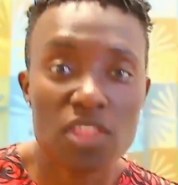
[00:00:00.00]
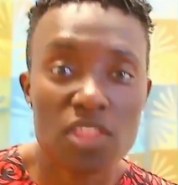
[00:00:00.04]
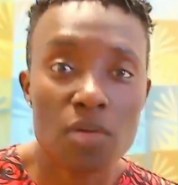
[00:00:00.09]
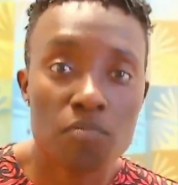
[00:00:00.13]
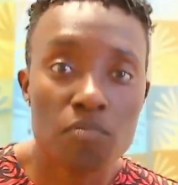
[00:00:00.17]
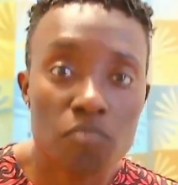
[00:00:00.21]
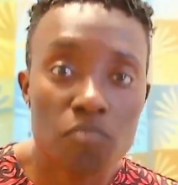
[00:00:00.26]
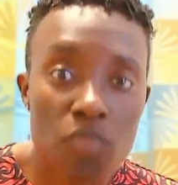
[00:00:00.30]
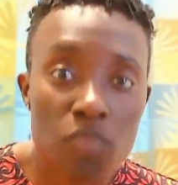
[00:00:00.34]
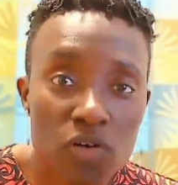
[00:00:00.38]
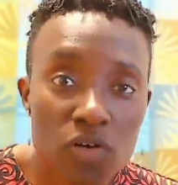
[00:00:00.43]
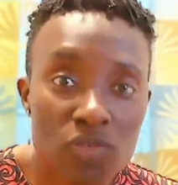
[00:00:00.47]
But
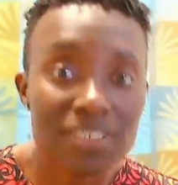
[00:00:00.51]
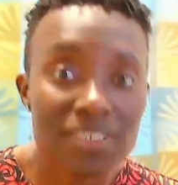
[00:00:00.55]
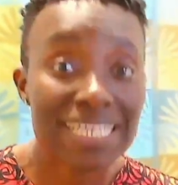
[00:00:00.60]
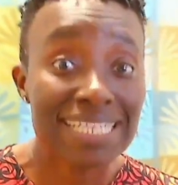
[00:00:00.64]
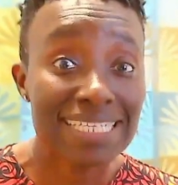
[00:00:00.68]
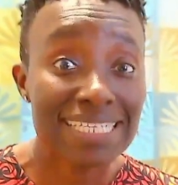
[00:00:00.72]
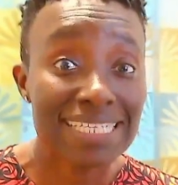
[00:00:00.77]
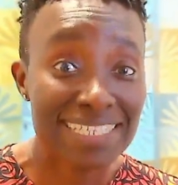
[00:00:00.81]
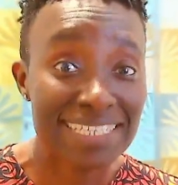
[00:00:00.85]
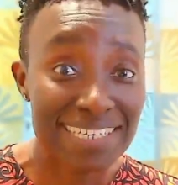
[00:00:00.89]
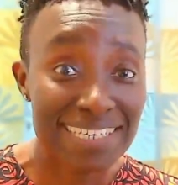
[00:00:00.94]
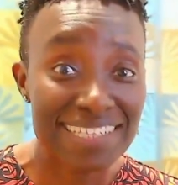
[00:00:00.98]
the
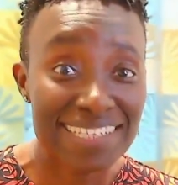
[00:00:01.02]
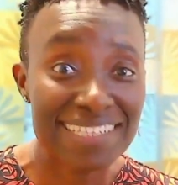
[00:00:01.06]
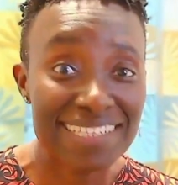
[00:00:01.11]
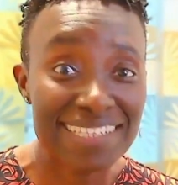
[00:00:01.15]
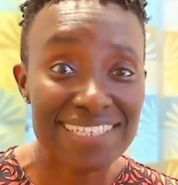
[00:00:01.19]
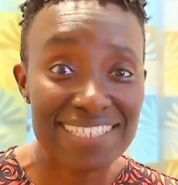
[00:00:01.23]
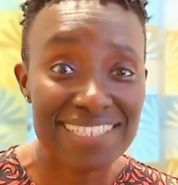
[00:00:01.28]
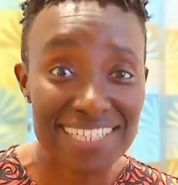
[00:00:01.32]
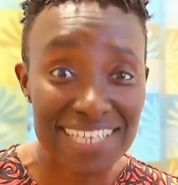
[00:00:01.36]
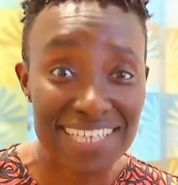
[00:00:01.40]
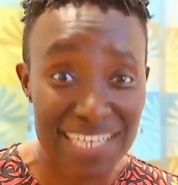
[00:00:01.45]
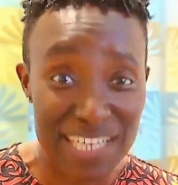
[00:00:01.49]
most
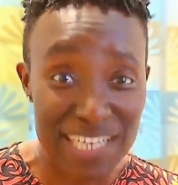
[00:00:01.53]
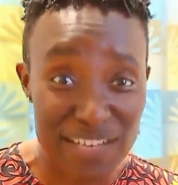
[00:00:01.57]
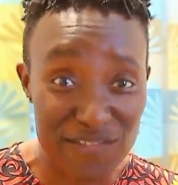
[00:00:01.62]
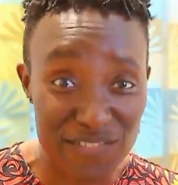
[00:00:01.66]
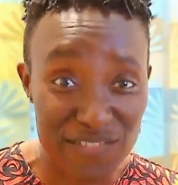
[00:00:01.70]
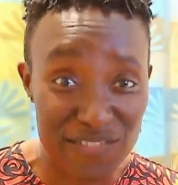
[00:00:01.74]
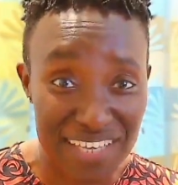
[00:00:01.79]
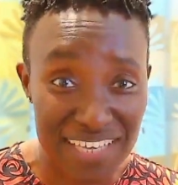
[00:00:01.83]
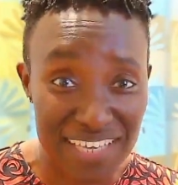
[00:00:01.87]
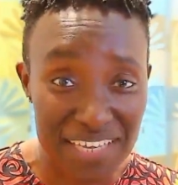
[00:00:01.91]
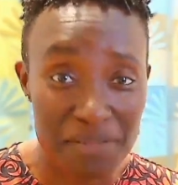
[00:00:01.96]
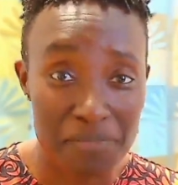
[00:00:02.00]
clinically
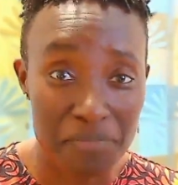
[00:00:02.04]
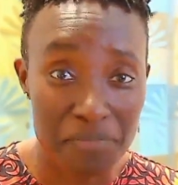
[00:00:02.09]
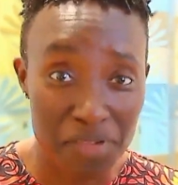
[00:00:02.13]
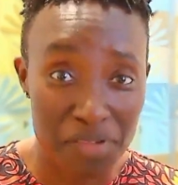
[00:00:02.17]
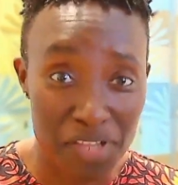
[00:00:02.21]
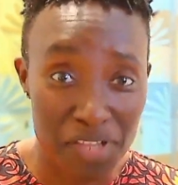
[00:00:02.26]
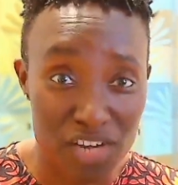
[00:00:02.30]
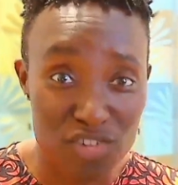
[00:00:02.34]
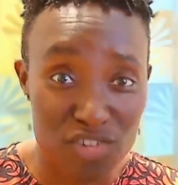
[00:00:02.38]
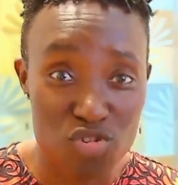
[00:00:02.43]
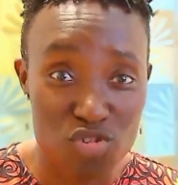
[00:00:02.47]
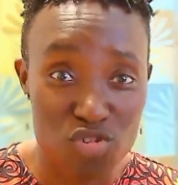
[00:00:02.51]
significant
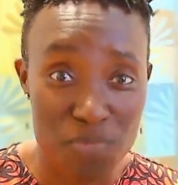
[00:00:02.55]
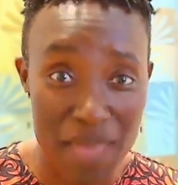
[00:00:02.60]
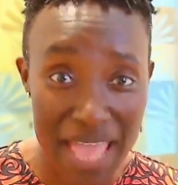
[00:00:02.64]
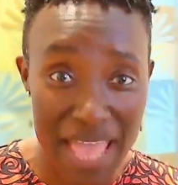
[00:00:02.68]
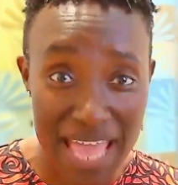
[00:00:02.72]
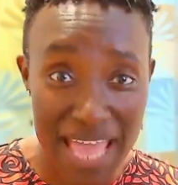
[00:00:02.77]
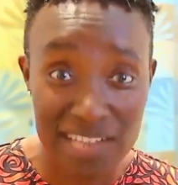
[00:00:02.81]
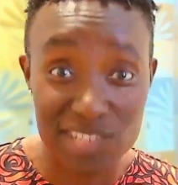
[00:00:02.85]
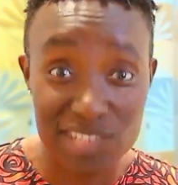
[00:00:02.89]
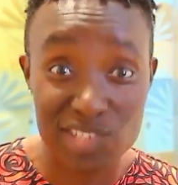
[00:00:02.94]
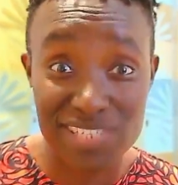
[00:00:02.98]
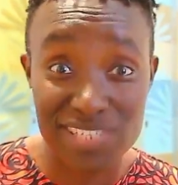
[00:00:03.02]
blood group
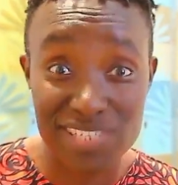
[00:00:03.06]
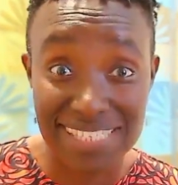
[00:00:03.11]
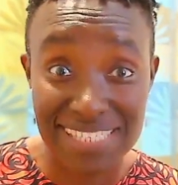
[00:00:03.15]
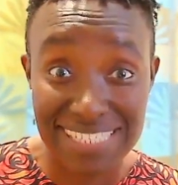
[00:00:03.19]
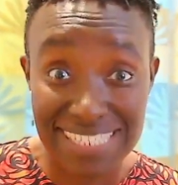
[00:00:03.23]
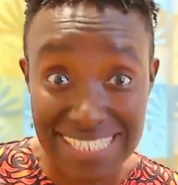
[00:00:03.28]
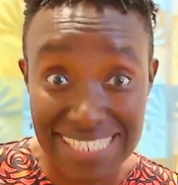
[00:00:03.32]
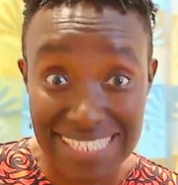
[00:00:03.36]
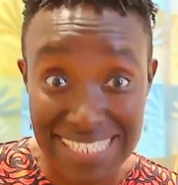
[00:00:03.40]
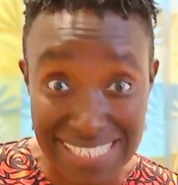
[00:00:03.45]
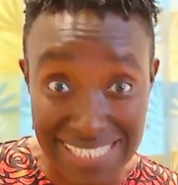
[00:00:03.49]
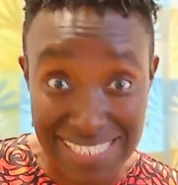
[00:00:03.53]
antigen
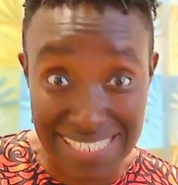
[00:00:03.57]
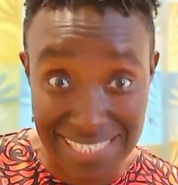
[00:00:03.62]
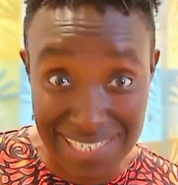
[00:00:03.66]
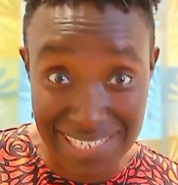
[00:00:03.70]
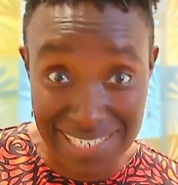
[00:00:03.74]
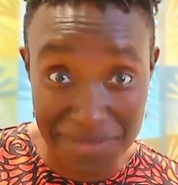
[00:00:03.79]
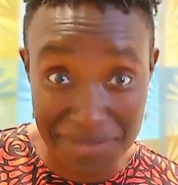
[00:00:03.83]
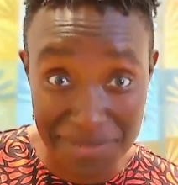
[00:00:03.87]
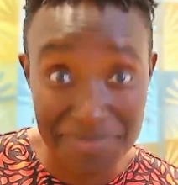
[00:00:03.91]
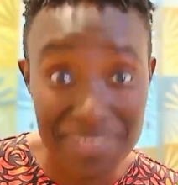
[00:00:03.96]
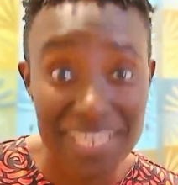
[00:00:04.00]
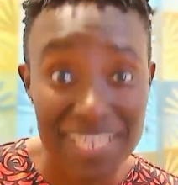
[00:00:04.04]

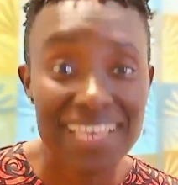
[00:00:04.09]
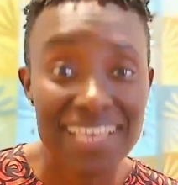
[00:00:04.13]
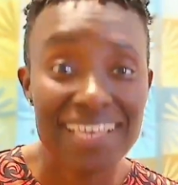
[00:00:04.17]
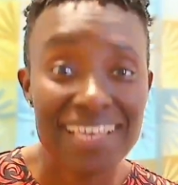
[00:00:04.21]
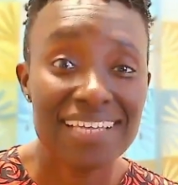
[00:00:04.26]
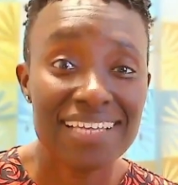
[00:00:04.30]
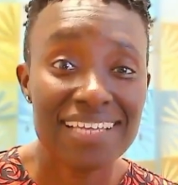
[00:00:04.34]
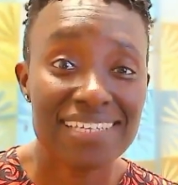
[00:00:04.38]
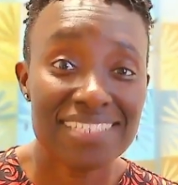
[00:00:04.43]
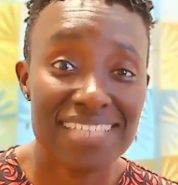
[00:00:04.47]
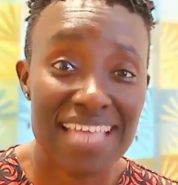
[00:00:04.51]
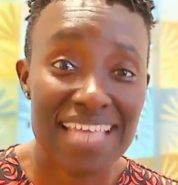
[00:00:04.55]
system
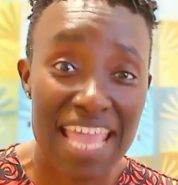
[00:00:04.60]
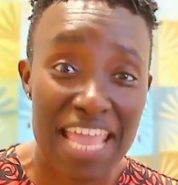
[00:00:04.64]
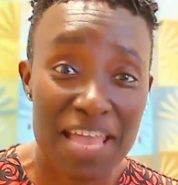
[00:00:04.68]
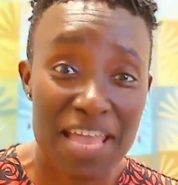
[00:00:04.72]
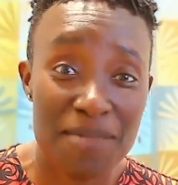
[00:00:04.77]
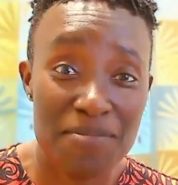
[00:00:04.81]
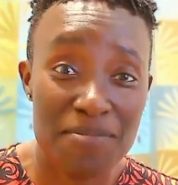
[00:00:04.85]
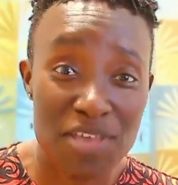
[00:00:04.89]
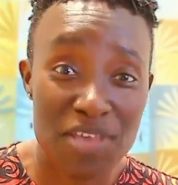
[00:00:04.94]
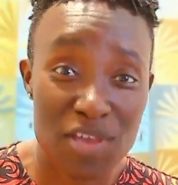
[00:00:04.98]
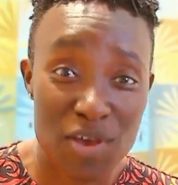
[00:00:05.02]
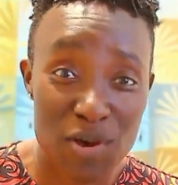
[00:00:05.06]
is the
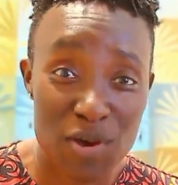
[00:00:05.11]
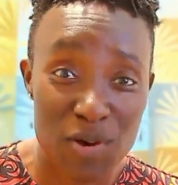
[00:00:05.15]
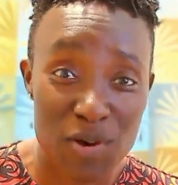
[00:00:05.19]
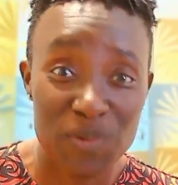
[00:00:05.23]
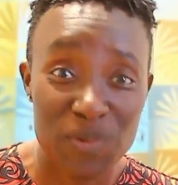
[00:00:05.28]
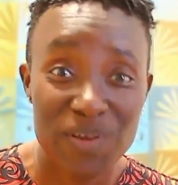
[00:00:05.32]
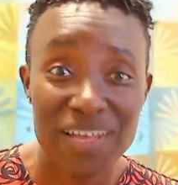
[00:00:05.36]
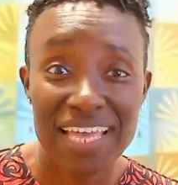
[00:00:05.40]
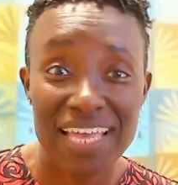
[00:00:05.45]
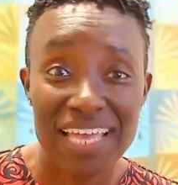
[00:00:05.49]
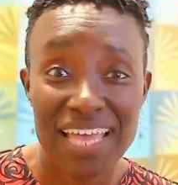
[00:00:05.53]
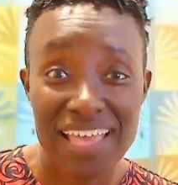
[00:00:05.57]

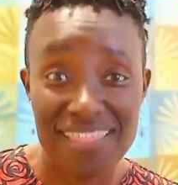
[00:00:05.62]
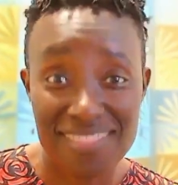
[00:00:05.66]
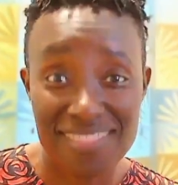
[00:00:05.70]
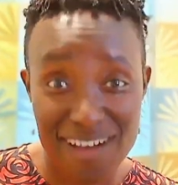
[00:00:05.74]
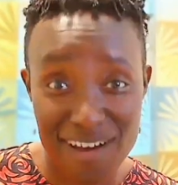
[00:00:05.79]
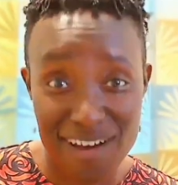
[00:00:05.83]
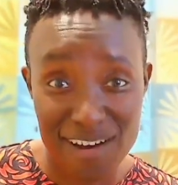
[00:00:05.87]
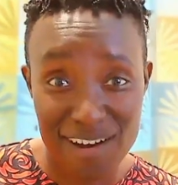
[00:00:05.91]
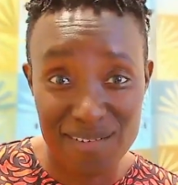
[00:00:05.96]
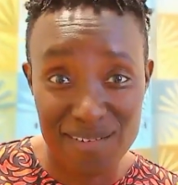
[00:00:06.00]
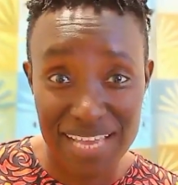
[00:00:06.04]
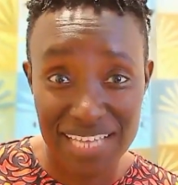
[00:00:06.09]
ABO
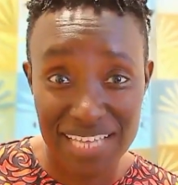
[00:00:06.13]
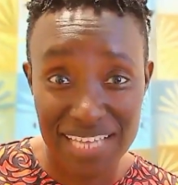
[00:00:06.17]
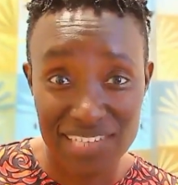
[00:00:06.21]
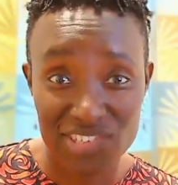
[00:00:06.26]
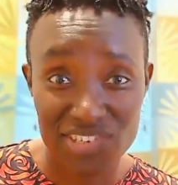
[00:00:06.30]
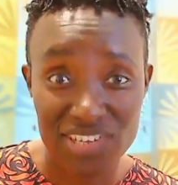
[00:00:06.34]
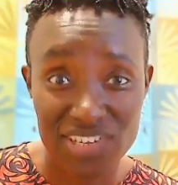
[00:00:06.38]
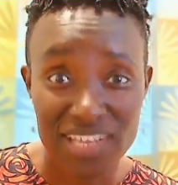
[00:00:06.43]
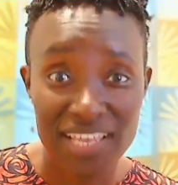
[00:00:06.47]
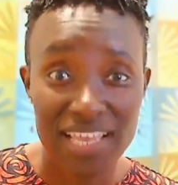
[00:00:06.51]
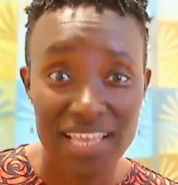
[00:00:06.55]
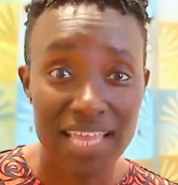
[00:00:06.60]
and the
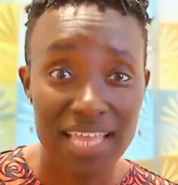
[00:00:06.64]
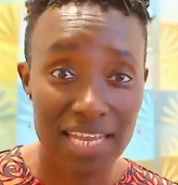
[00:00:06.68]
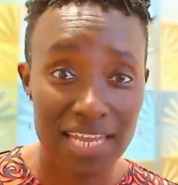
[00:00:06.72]
RH.